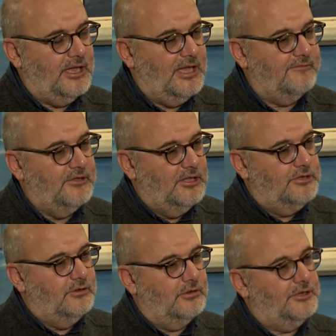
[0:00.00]
have,
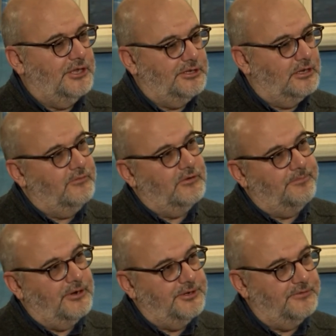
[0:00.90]
you look at the
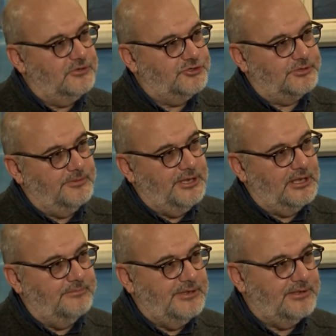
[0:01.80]
lower part of the German
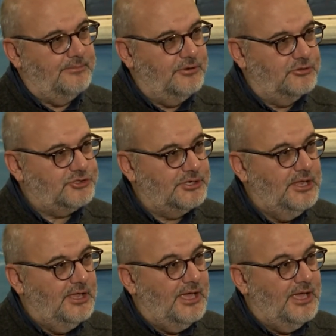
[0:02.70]
income distribution